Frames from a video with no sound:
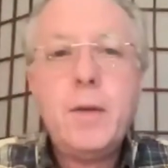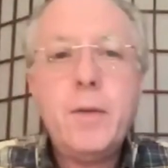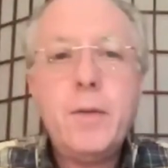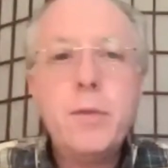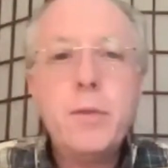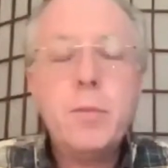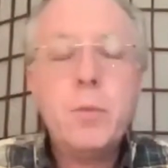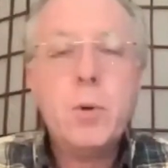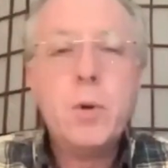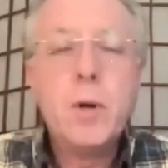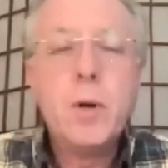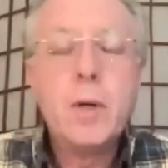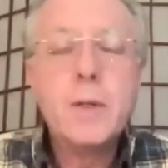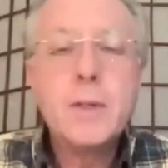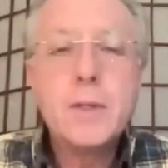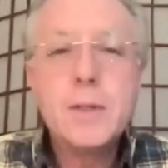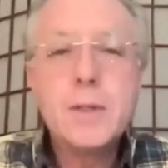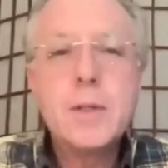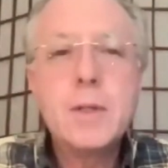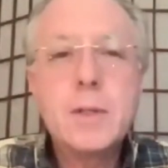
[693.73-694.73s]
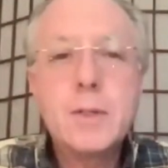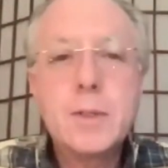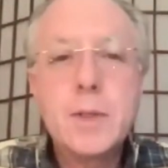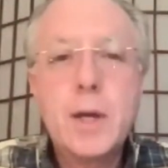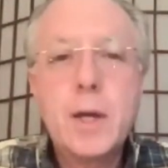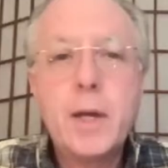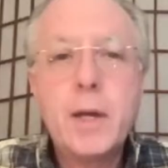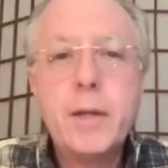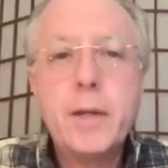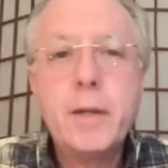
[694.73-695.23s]
the more artistic
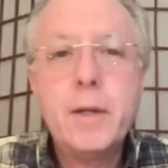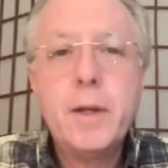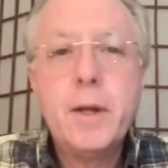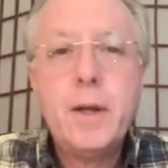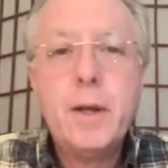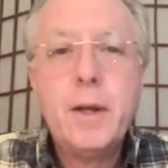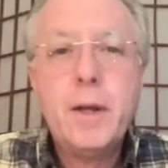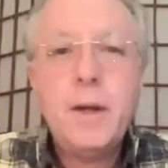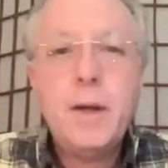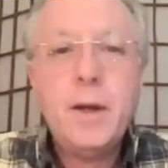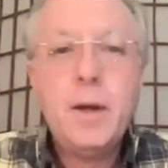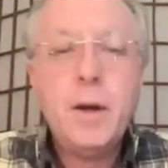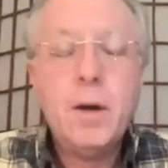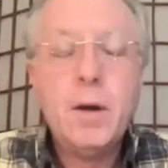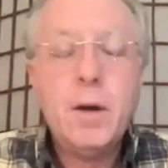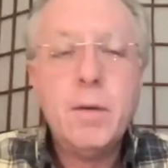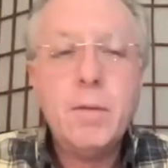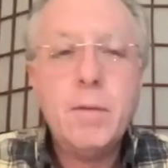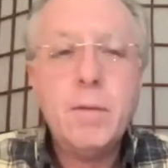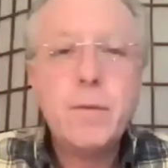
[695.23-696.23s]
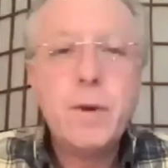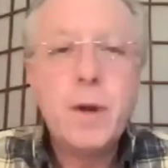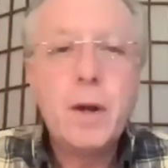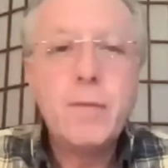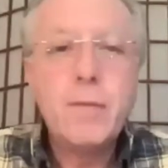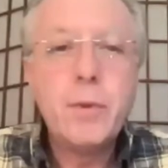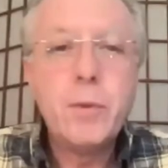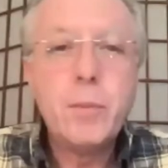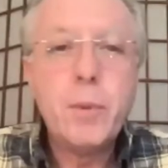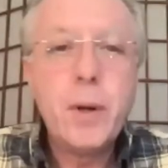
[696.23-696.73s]
side
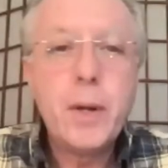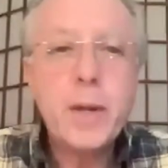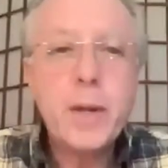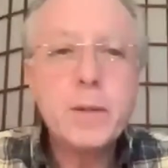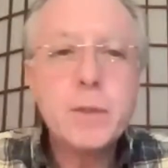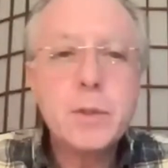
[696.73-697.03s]
of the brain.